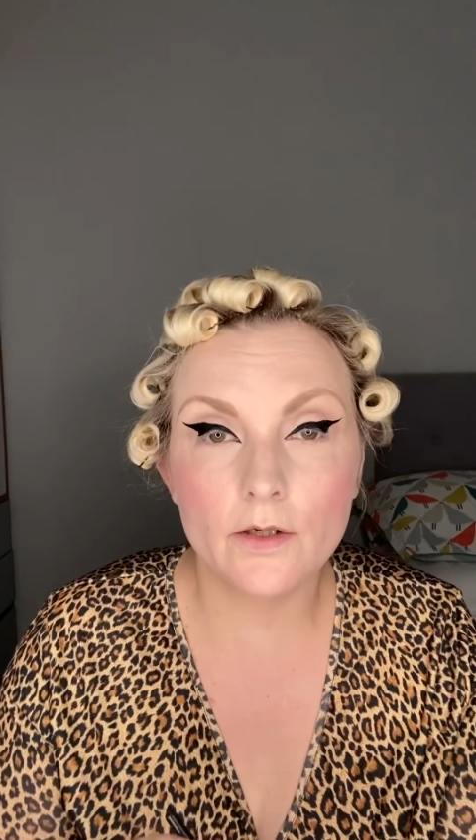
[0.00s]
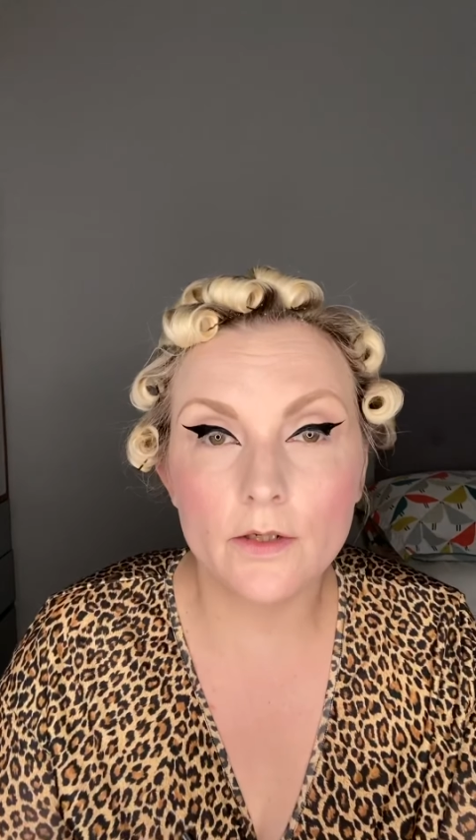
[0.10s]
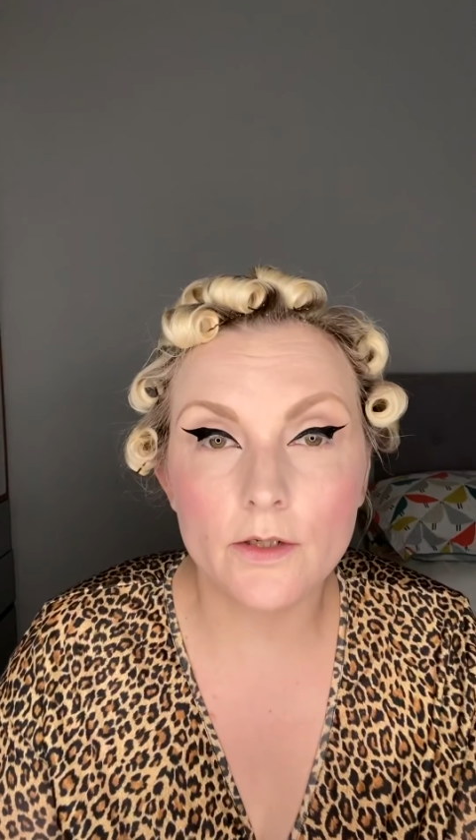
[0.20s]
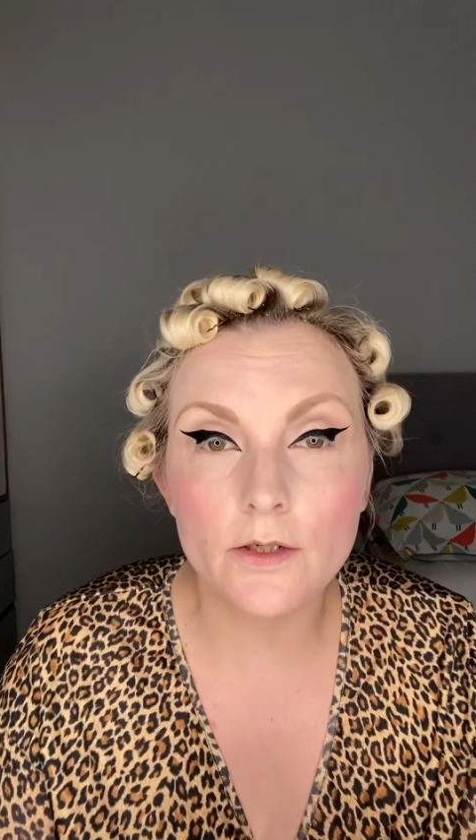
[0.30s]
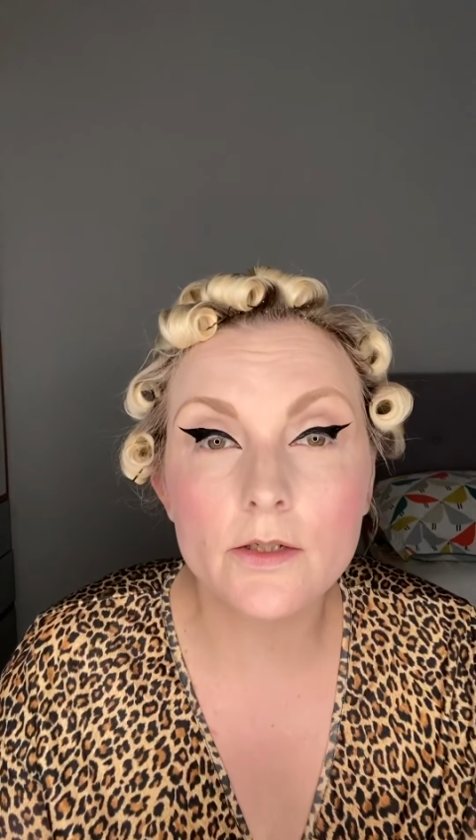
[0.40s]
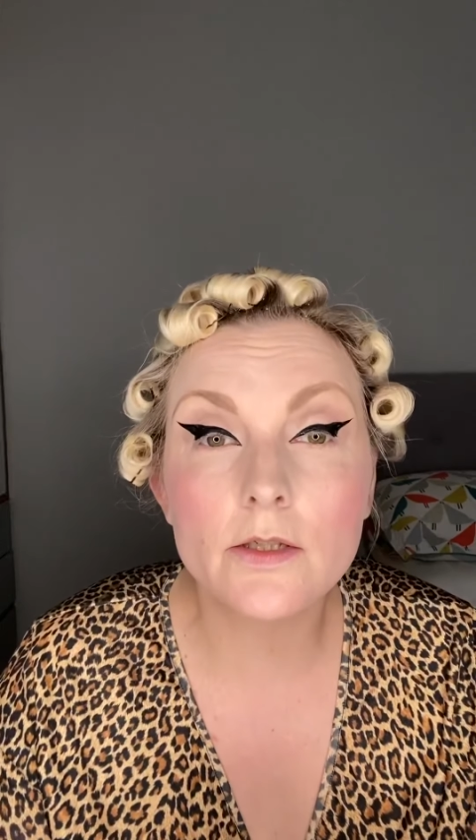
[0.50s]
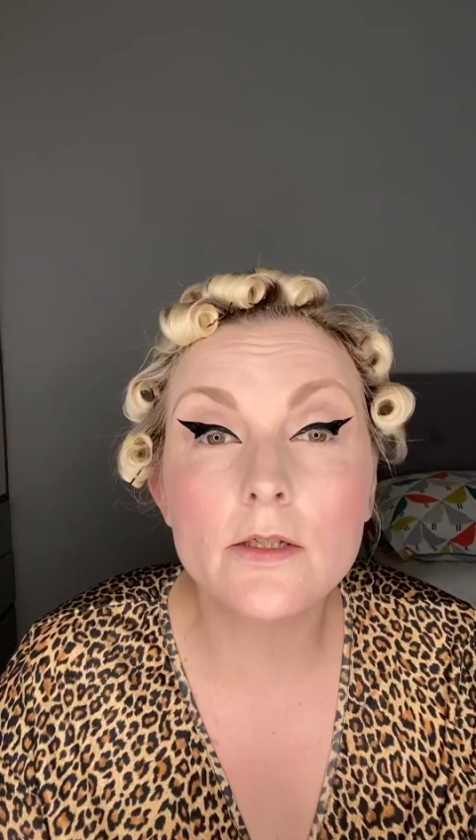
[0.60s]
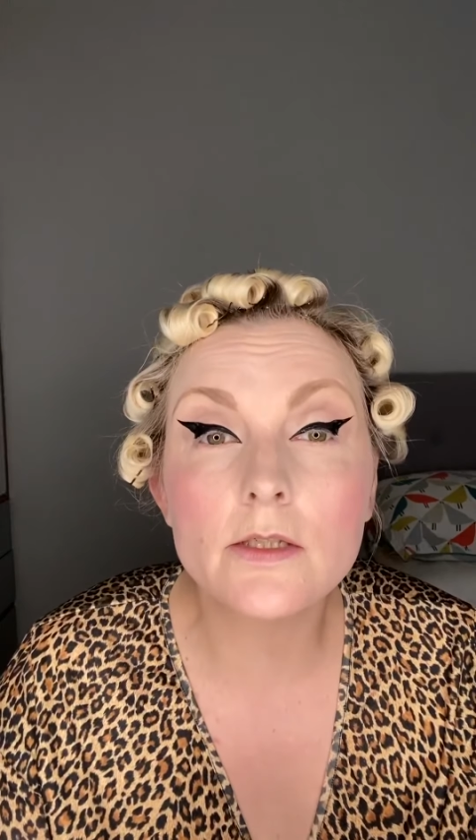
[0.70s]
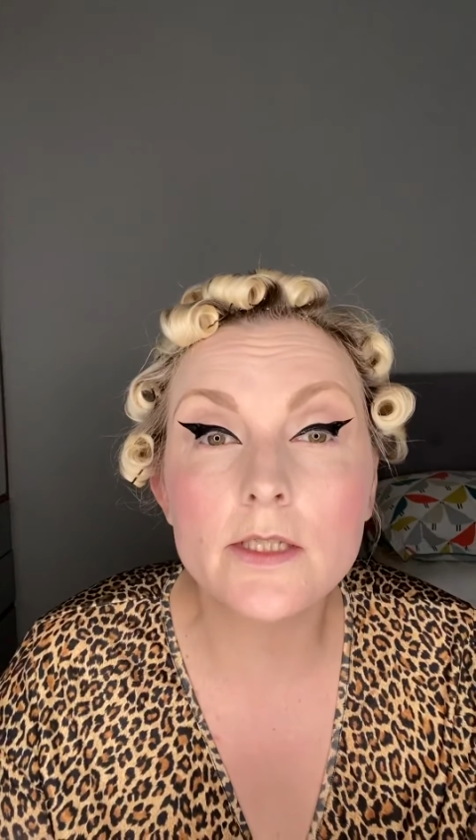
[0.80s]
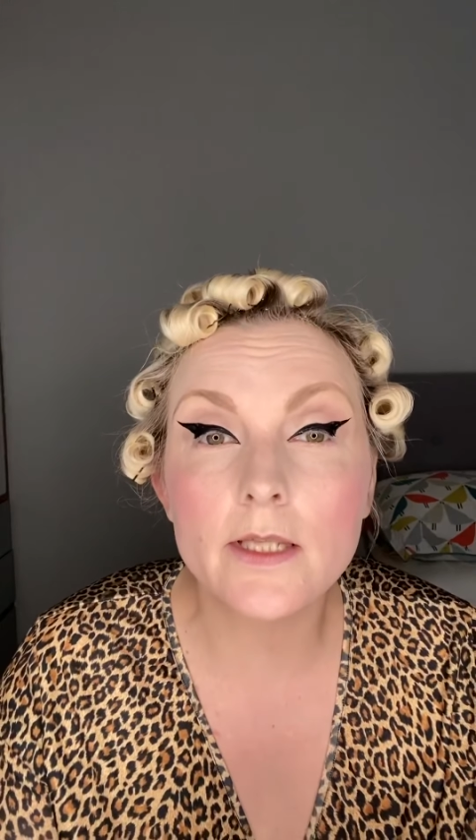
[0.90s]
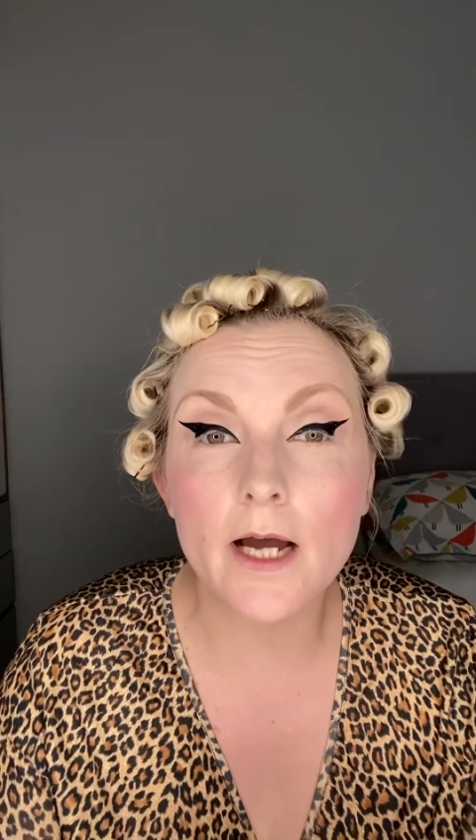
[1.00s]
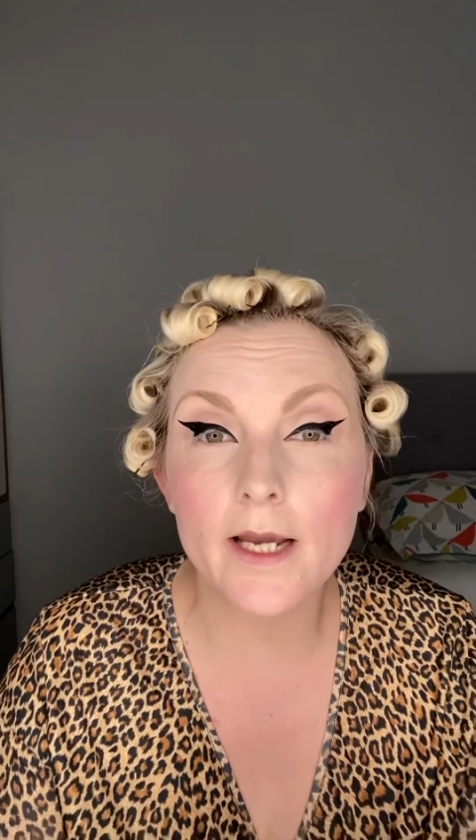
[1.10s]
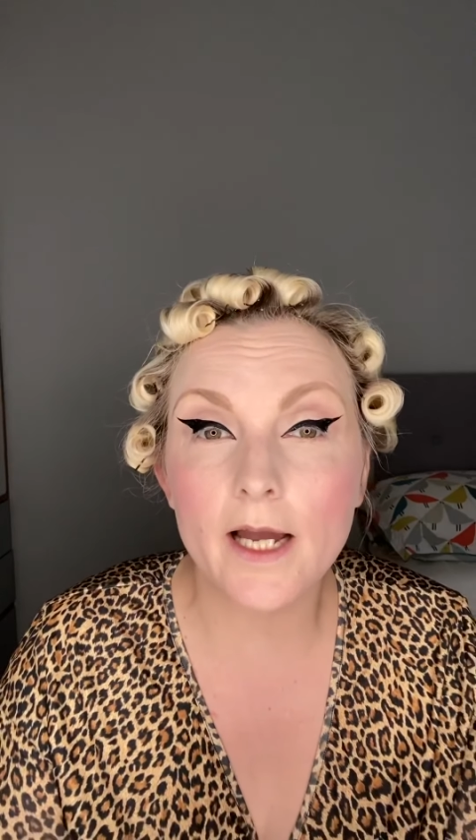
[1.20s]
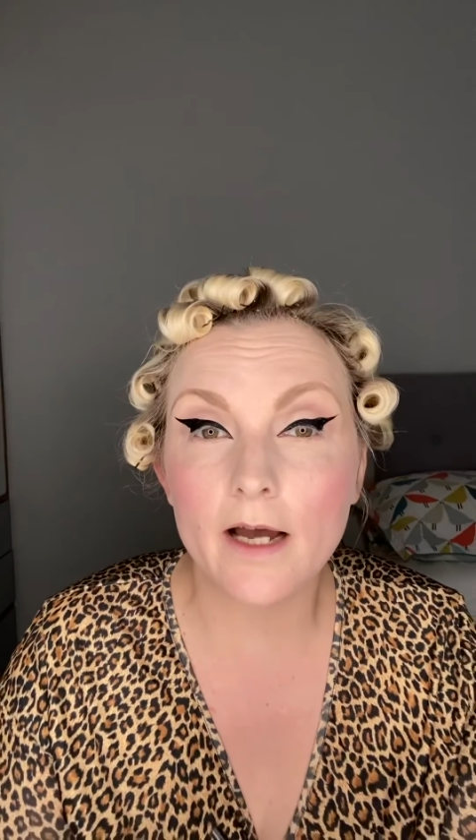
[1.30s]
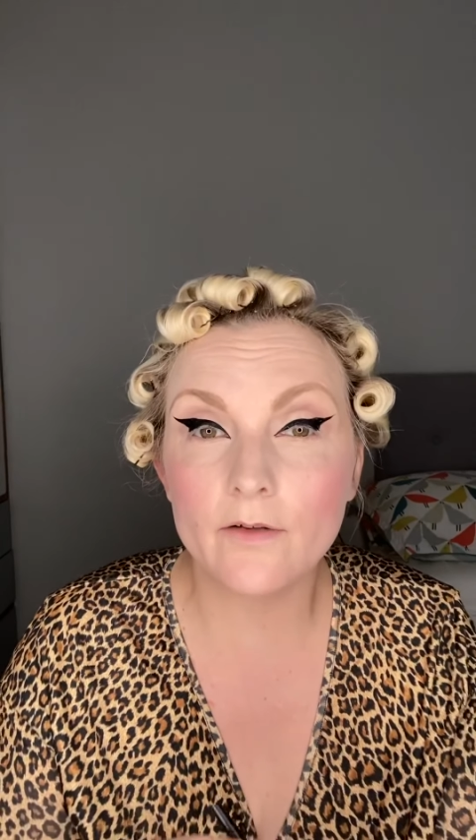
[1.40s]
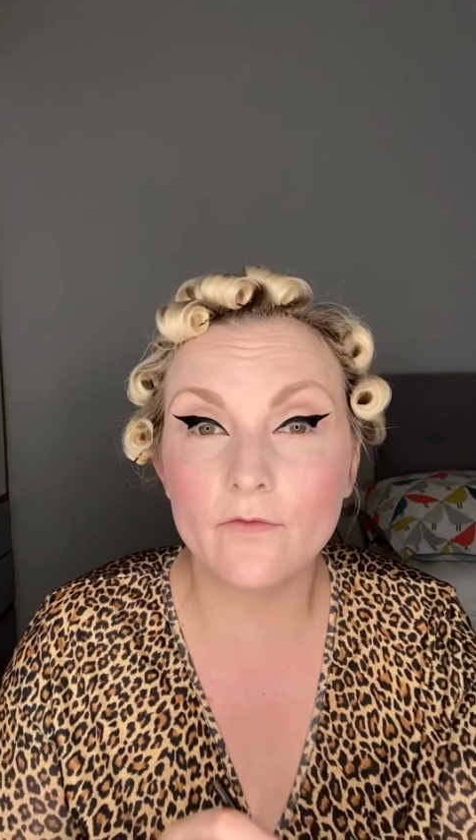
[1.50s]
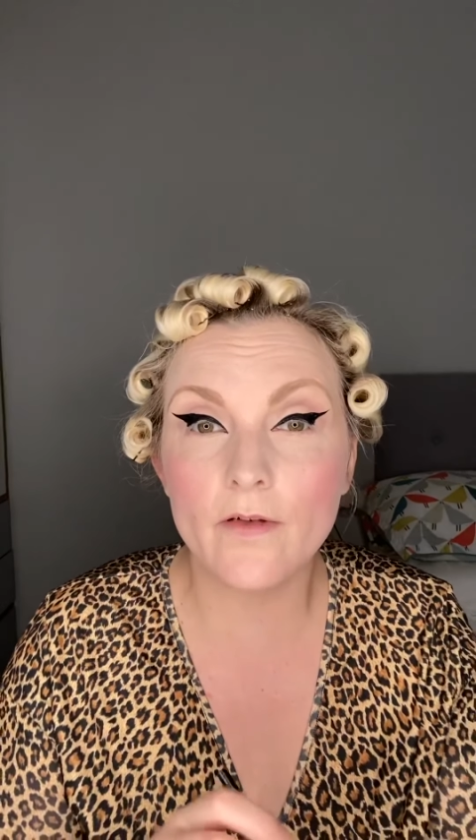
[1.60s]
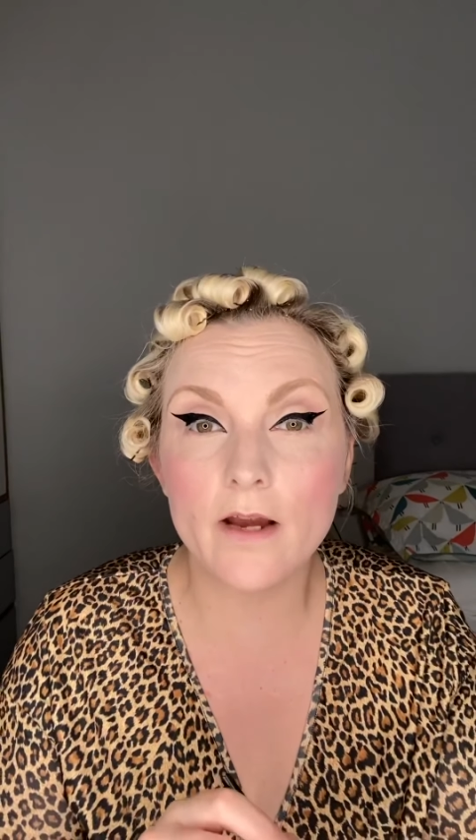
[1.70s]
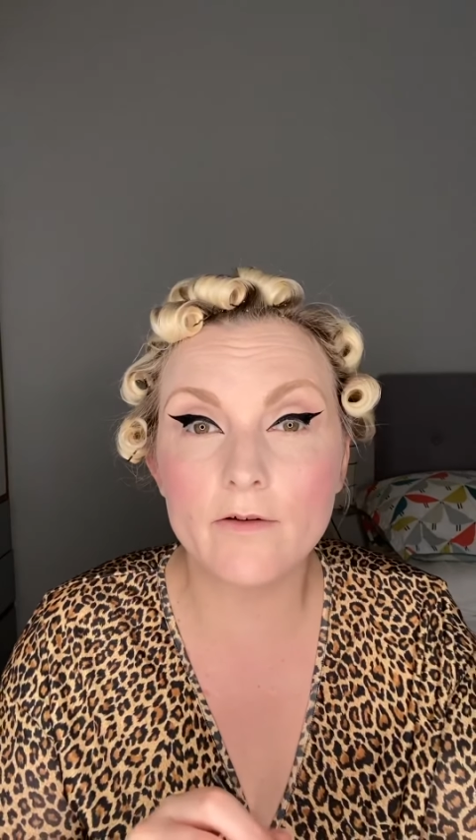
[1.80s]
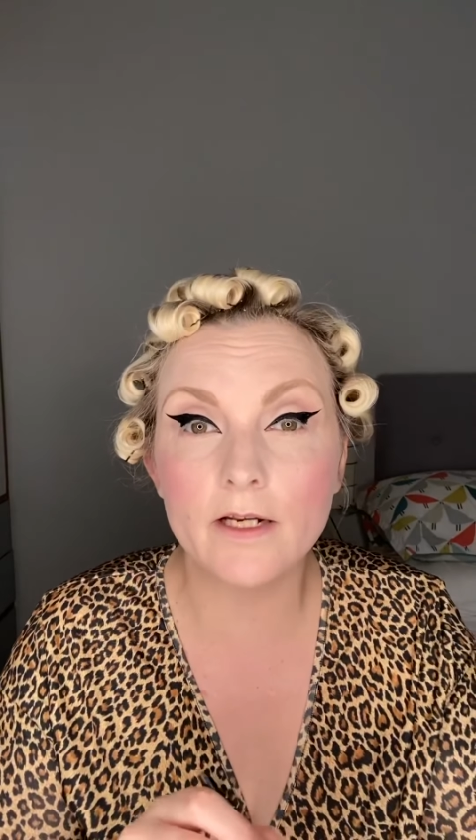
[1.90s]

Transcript: you'll see that I add very